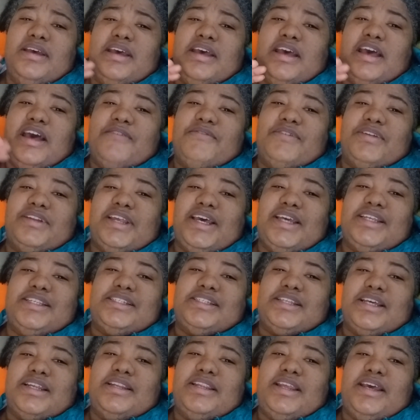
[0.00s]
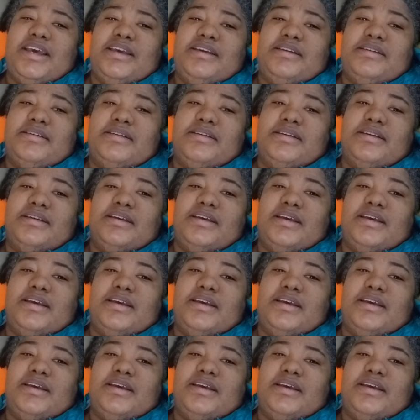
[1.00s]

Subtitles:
Have a nice Sunday,